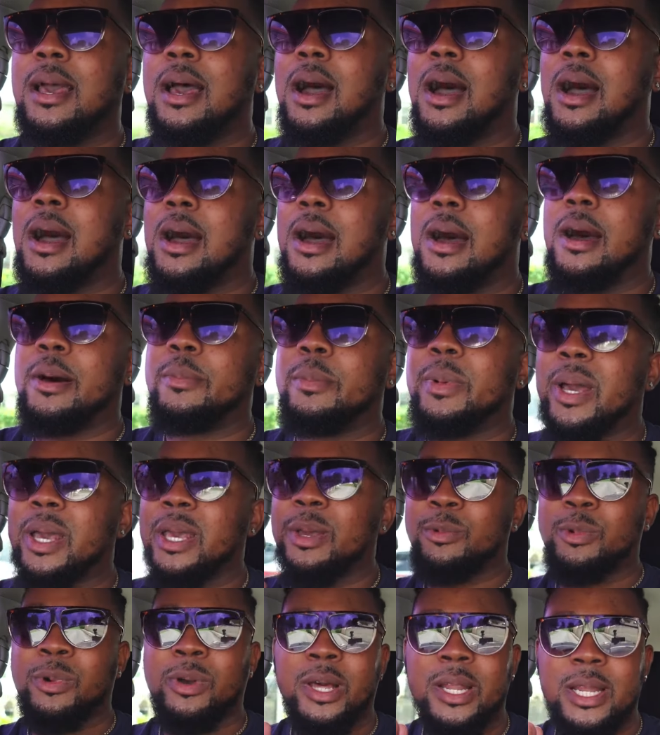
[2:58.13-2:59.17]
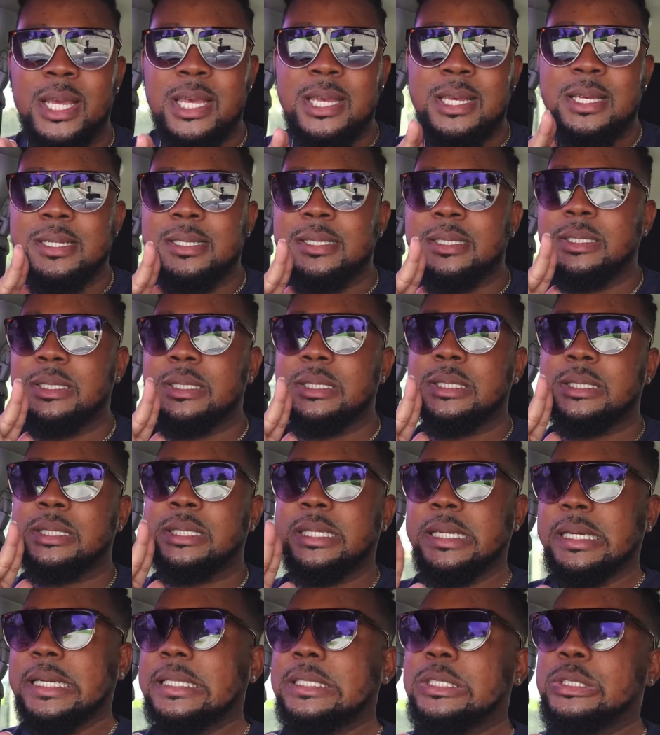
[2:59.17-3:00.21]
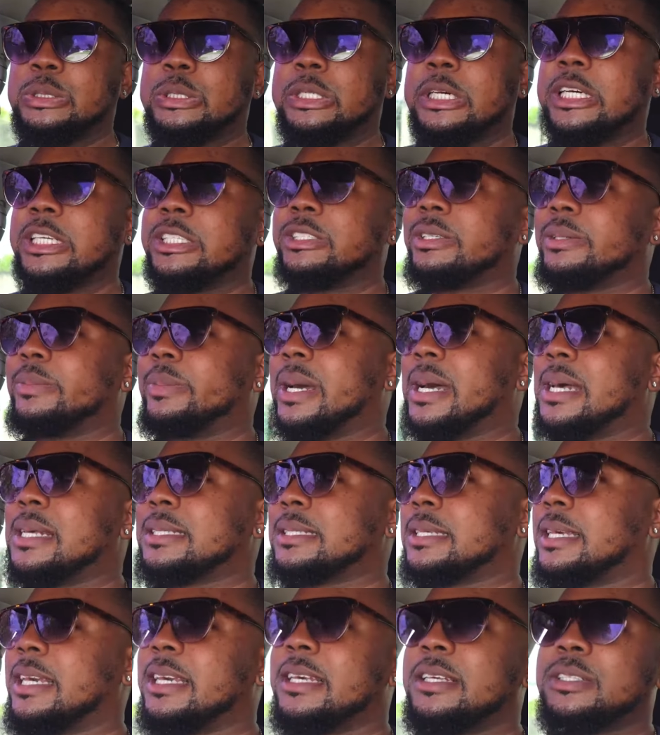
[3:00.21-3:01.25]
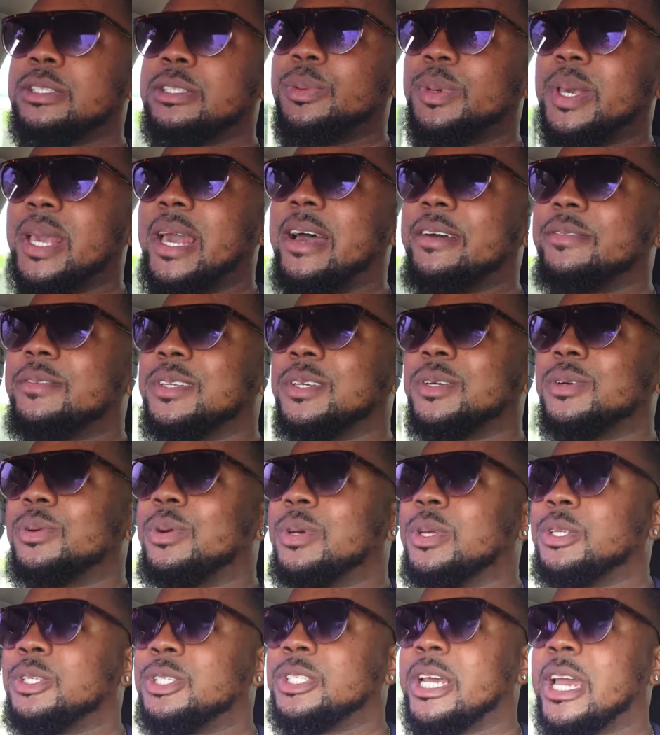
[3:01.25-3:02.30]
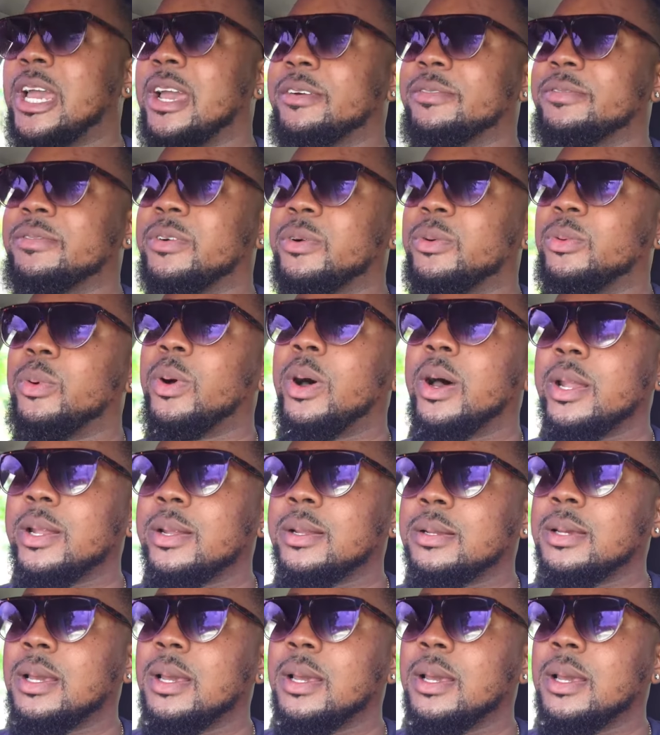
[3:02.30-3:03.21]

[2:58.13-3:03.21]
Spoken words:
I want to get a new laundry basket, we have to go and check for one.